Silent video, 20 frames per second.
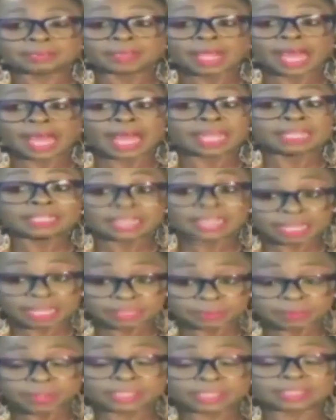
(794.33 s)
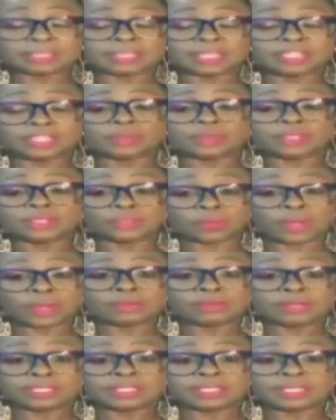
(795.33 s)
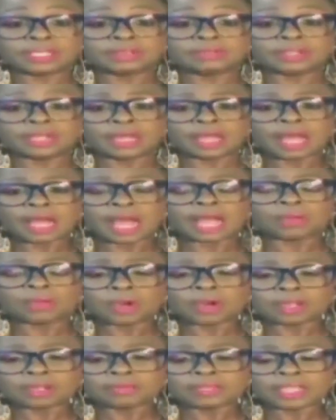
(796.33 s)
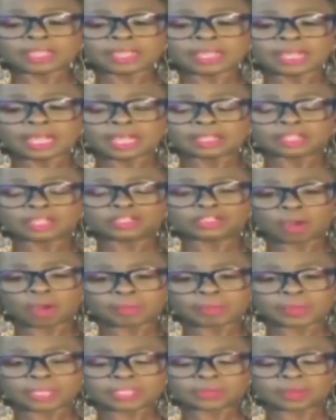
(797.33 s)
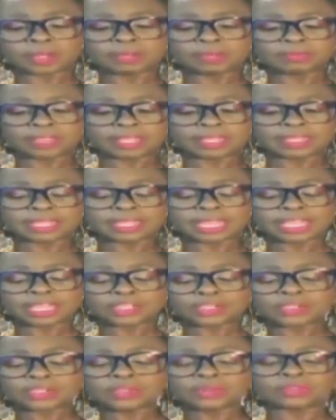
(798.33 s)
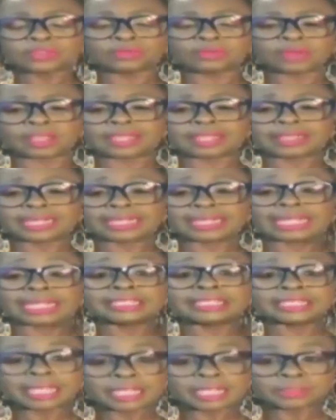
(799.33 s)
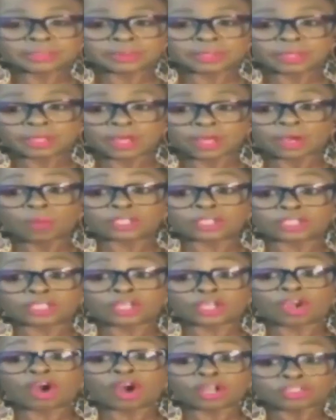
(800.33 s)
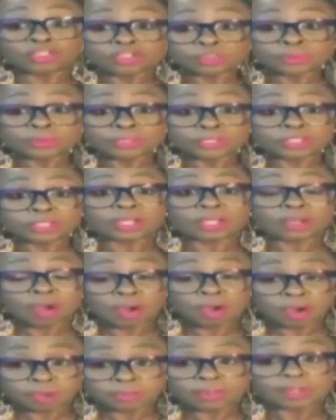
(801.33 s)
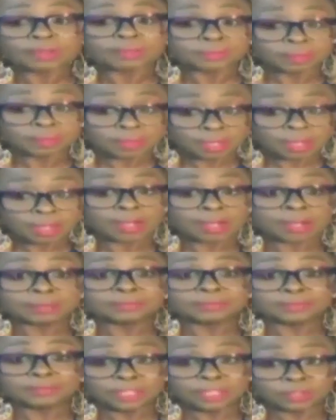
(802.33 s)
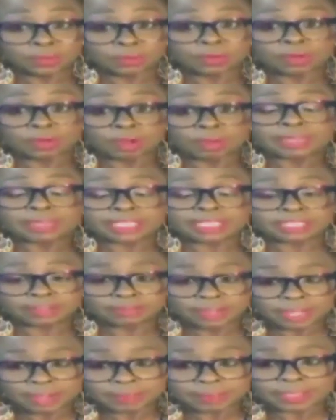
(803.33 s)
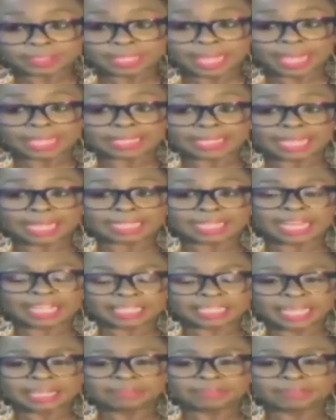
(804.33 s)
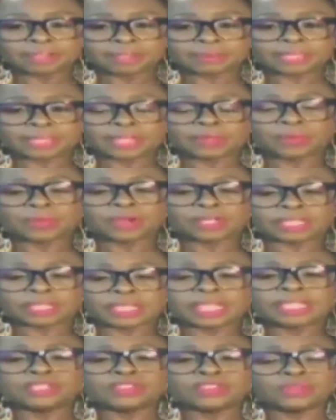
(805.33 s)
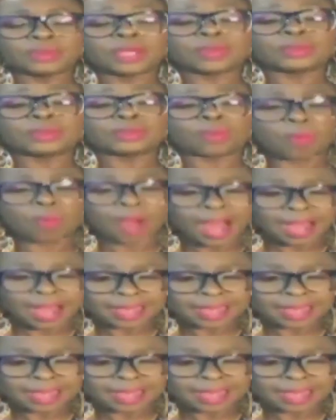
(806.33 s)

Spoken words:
And the presentation was well received. And one of the topics, one of the issues rather that I dealt with was the contribution of Mr. Phillips and Kenny Phillips and the work that he's doing with WAC.